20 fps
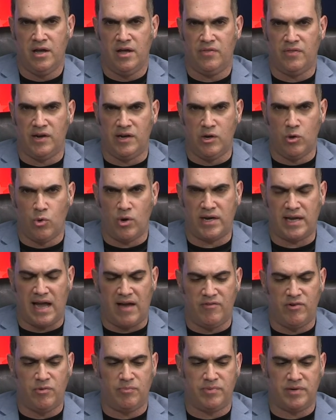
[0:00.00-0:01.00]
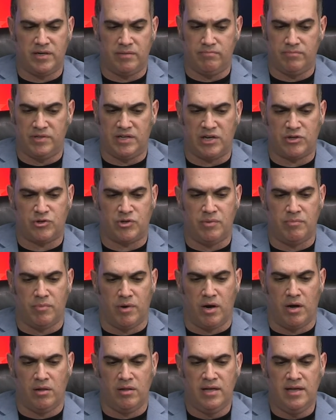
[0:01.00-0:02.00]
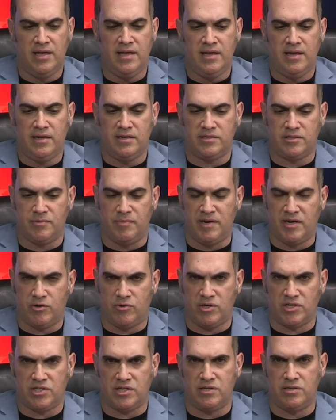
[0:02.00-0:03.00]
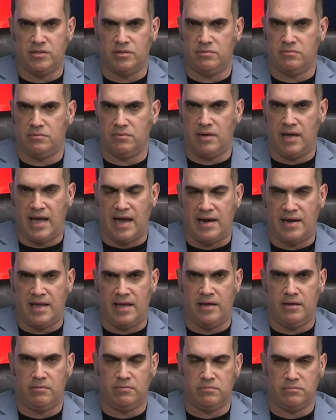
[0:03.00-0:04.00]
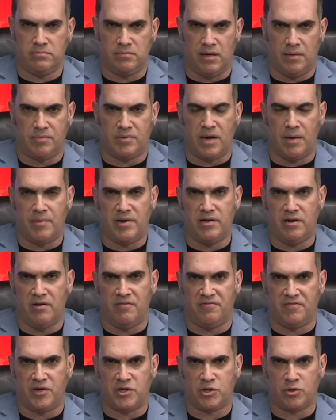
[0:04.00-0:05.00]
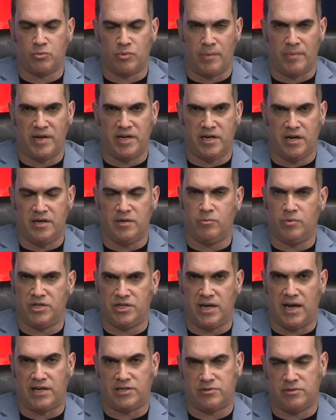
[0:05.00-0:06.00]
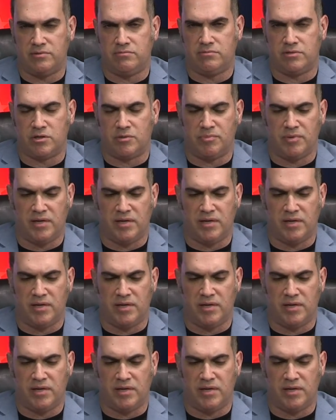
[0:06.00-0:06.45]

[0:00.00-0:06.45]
the Newark Avenue pedestrian mall is to be christened at a upcoming official ribbon cutting, which actually took